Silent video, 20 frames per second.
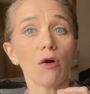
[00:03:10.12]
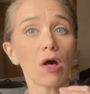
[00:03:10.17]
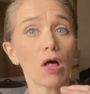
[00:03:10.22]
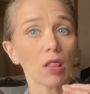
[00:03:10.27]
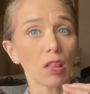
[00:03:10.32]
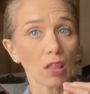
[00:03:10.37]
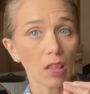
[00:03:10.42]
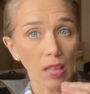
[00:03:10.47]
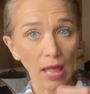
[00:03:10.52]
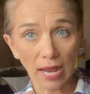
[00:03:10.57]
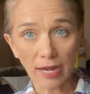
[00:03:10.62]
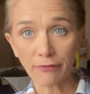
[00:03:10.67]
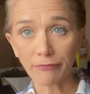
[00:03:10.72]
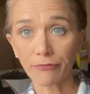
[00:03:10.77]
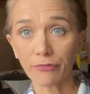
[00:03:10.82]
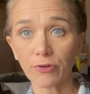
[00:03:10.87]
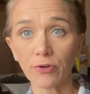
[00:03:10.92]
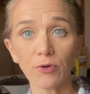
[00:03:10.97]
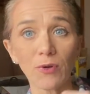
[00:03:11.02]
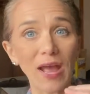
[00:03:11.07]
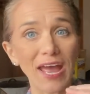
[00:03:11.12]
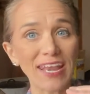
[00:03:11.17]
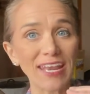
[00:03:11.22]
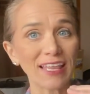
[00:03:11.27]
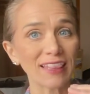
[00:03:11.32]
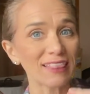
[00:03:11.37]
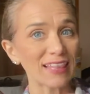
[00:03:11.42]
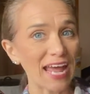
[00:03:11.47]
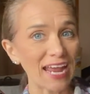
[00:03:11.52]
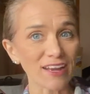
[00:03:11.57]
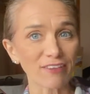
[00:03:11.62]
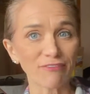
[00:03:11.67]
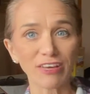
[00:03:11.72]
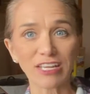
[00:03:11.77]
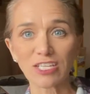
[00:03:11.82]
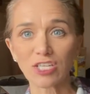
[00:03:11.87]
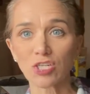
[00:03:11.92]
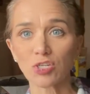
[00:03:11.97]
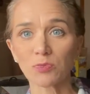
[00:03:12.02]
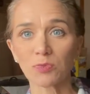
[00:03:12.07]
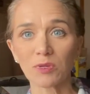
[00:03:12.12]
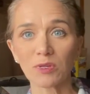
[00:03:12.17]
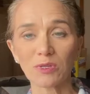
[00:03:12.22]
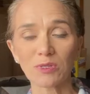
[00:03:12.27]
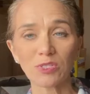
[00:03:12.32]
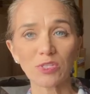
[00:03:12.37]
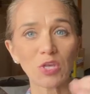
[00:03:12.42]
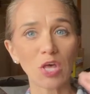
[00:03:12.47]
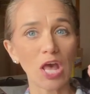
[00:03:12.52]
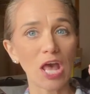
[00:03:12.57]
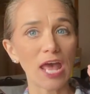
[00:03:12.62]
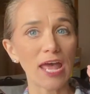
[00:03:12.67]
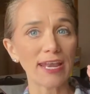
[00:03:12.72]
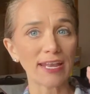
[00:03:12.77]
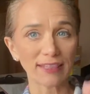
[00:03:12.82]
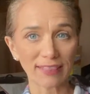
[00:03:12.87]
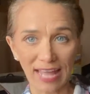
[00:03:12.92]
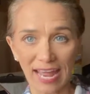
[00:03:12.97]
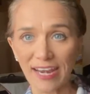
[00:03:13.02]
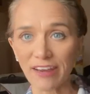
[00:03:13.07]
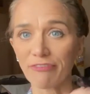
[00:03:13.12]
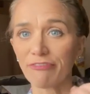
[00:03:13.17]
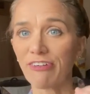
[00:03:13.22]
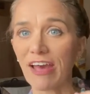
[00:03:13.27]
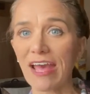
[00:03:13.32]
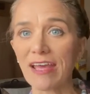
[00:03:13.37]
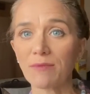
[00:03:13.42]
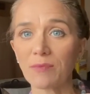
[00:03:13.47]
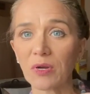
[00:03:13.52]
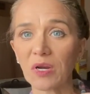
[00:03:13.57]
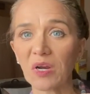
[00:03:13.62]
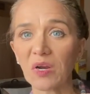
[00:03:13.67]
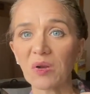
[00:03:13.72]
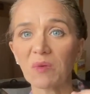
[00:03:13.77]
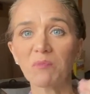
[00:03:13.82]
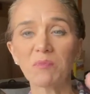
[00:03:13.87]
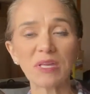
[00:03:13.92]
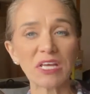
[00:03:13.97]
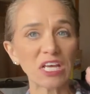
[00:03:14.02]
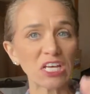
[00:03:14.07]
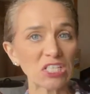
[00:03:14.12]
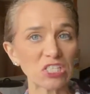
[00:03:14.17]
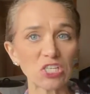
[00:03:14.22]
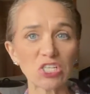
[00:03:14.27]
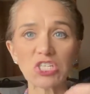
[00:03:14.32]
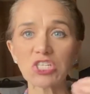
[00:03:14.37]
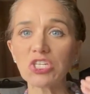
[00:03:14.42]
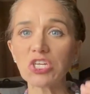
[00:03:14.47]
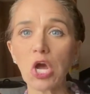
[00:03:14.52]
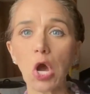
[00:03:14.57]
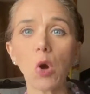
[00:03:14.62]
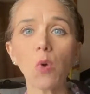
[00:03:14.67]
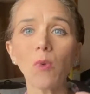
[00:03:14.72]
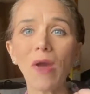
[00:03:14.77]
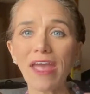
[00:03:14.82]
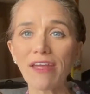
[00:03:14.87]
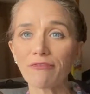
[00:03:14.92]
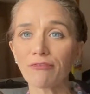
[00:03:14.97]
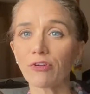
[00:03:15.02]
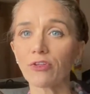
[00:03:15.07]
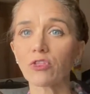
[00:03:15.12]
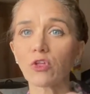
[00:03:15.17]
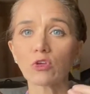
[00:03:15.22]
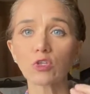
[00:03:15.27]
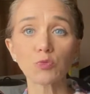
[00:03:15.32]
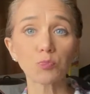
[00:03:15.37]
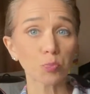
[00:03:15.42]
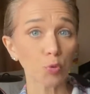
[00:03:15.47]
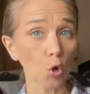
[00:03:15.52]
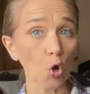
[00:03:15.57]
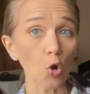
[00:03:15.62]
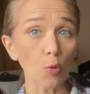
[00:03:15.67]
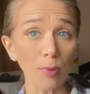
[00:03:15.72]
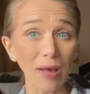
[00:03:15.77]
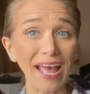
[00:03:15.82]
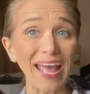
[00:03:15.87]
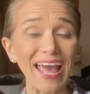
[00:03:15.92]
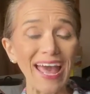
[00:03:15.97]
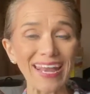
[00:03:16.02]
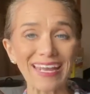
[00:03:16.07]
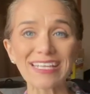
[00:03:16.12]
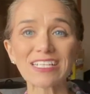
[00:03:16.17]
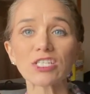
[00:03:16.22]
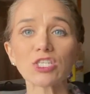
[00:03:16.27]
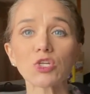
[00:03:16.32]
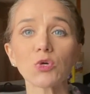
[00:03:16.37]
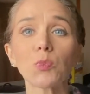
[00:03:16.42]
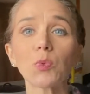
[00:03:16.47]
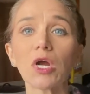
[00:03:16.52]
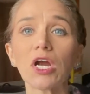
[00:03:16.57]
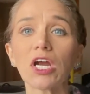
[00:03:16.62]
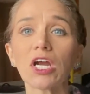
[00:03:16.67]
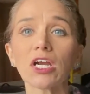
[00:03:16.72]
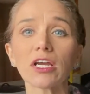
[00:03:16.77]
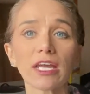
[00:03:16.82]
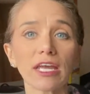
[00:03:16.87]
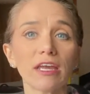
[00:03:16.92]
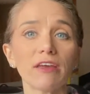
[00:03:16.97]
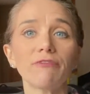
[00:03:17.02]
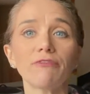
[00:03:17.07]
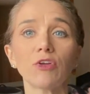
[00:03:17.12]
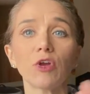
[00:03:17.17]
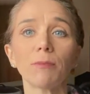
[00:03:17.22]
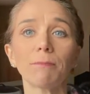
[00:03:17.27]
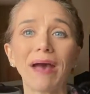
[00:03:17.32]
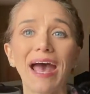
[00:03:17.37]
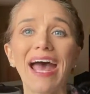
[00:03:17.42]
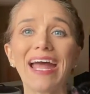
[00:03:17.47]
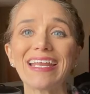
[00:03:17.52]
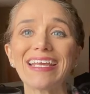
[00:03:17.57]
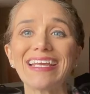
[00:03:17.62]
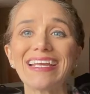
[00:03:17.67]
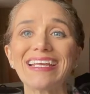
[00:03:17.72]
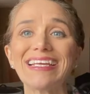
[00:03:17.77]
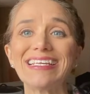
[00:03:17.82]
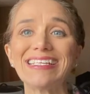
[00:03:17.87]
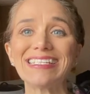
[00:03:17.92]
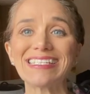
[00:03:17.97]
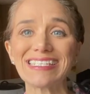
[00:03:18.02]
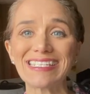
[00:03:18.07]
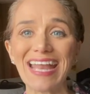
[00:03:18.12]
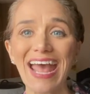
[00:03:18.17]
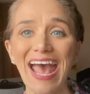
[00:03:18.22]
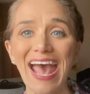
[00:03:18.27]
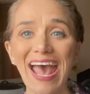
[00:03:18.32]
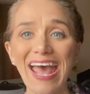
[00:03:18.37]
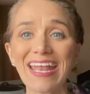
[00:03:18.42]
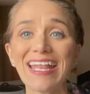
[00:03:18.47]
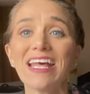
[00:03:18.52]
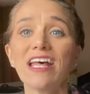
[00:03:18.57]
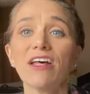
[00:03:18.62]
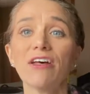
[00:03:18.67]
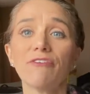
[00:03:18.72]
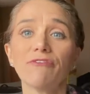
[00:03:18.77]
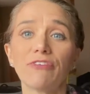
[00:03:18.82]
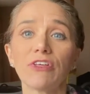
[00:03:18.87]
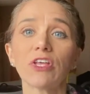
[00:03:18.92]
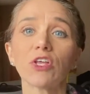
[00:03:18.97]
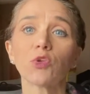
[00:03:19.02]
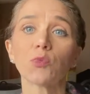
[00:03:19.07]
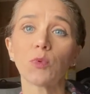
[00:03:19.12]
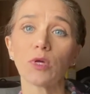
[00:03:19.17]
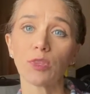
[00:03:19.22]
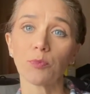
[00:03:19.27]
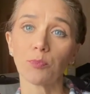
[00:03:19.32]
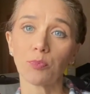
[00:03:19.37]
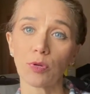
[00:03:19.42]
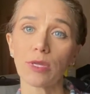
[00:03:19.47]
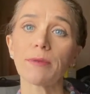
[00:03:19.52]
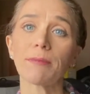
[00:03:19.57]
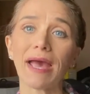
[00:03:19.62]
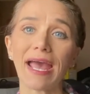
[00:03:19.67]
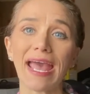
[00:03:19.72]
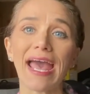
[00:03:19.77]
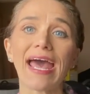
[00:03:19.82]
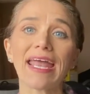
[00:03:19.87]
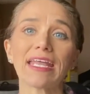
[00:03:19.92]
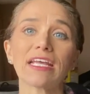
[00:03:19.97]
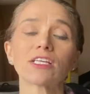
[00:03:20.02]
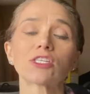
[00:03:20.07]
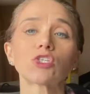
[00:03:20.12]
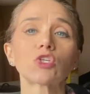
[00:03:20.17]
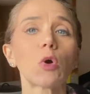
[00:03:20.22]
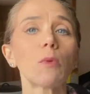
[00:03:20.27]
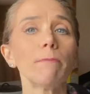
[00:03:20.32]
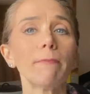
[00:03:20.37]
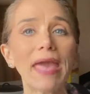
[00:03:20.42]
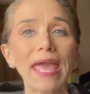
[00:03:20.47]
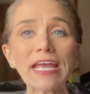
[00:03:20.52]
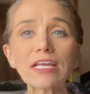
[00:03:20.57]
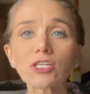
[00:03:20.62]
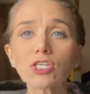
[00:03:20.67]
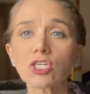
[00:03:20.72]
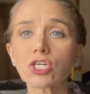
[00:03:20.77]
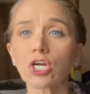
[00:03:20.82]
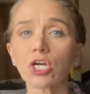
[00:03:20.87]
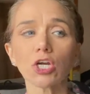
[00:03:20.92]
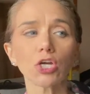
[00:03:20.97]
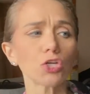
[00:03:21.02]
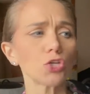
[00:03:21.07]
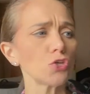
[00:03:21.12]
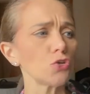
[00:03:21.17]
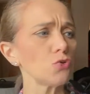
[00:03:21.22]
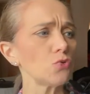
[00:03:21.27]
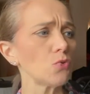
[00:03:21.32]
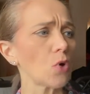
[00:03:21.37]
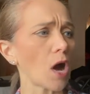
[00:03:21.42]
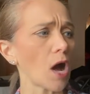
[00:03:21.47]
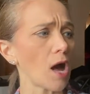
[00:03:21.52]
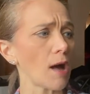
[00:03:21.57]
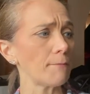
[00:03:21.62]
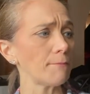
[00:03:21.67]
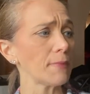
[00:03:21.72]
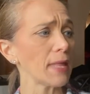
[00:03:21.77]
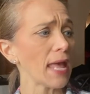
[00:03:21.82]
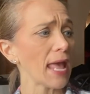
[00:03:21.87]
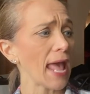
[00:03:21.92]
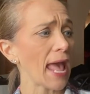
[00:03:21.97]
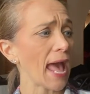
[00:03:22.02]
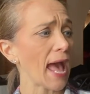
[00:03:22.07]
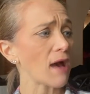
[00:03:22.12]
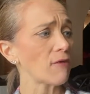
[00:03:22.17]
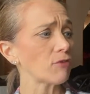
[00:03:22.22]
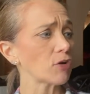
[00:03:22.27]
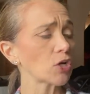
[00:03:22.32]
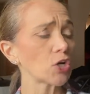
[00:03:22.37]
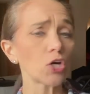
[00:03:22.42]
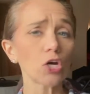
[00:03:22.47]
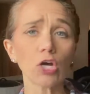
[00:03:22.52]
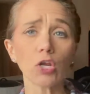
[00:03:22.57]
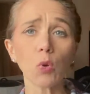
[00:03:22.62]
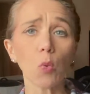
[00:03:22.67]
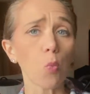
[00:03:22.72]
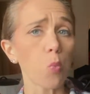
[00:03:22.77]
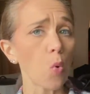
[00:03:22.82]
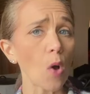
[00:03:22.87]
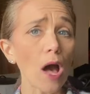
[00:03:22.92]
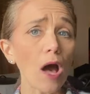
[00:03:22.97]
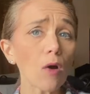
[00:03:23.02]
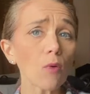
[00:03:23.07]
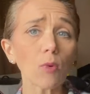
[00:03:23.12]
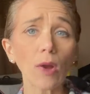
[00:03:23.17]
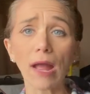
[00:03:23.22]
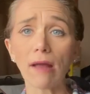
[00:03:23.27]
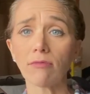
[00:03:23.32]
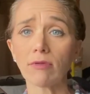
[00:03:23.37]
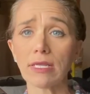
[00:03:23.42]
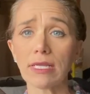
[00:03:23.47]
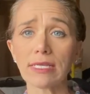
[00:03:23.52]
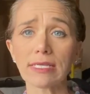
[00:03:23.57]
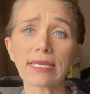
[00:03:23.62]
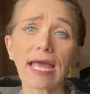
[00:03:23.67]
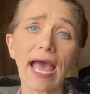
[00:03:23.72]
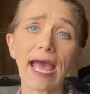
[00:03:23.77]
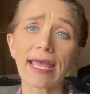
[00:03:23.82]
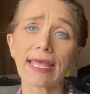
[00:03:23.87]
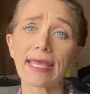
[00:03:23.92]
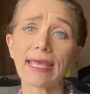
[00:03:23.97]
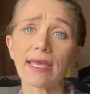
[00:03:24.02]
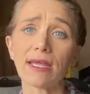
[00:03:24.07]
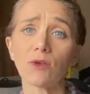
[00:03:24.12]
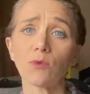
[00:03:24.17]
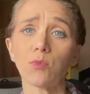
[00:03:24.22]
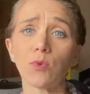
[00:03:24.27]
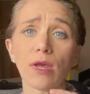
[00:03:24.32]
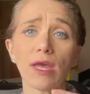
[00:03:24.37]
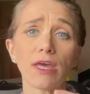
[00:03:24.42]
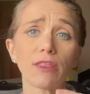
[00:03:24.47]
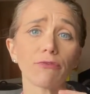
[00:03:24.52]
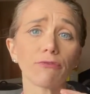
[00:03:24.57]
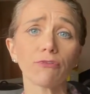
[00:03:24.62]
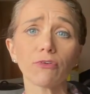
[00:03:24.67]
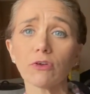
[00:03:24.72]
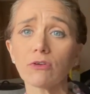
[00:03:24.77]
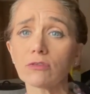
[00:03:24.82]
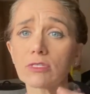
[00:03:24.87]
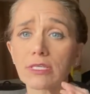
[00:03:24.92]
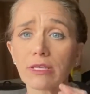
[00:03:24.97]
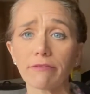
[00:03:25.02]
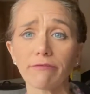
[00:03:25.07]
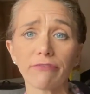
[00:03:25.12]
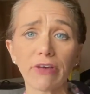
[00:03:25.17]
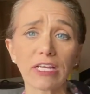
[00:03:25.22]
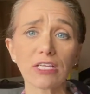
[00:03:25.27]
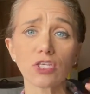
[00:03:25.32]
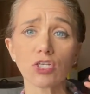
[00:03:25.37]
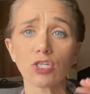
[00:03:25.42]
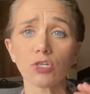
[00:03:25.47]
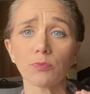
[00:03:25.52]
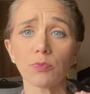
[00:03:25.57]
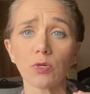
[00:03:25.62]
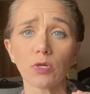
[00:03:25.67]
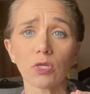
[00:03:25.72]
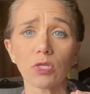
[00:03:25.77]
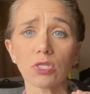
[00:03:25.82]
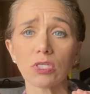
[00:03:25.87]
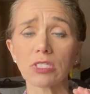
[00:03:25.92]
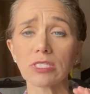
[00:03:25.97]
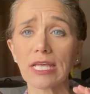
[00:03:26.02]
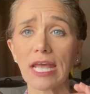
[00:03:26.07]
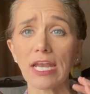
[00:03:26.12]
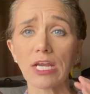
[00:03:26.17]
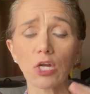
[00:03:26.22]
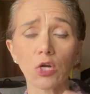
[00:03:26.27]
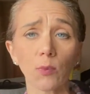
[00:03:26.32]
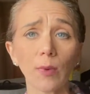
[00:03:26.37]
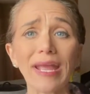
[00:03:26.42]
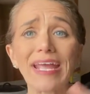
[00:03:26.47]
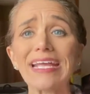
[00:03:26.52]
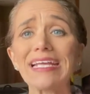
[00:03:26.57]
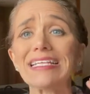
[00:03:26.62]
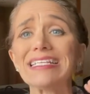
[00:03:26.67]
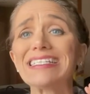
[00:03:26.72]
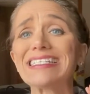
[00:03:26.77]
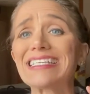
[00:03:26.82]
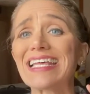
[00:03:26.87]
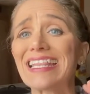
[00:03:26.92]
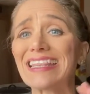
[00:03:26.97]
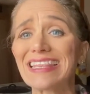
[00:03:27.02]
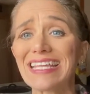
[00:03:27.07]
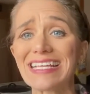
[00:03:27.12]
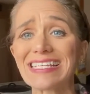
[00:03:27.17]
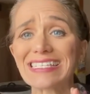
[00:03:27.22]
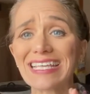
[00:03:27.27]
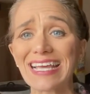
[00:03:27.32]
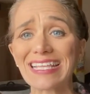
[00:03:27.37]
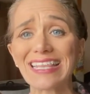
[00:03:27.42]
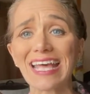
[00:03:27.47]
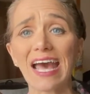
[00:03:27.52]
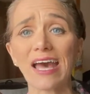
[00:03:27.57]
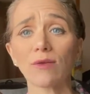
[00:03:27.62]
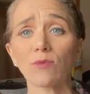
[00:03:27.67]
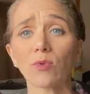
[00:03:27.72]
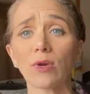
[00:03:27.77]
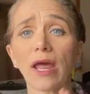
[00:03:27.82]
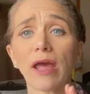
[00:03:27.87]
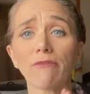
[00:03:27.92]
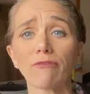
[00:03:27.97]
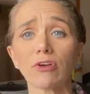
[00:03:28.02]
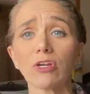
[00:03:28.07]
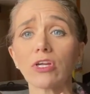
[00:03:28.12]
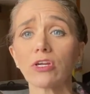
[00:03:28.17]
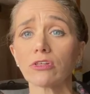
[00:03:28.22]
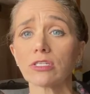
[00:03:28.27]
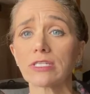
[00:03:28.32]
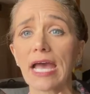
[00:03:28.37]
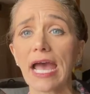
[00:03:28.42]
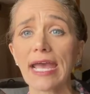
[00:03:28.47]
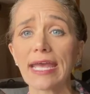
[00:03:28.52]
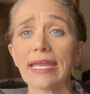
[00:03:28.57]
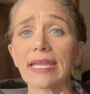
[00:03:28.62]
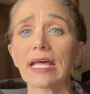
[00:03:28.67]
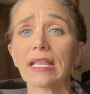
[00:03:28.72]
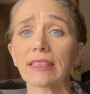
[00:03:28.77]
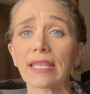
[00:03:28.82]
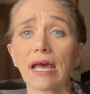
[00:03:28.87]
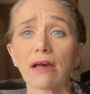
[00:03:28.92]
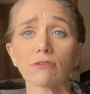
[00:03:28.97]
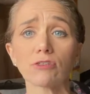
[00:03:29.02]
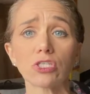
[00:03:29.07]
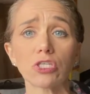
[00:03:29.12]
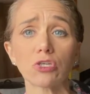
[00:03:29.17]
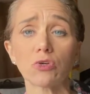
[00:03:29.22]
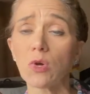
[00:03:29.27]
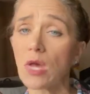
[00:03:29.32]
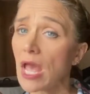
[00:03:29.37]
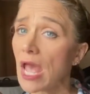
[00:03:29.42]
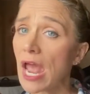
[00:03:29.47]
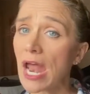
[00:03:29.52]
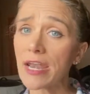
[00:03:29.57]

a lot of fruit and a lot of vegetables and a lot of fiber, because there's no way for those probiotics to work if your body is not filled with prebiotics. So make sure you um, have a good, well-rounded diet with fruits and vegetables and grains and things like that, whatever your diet allows you.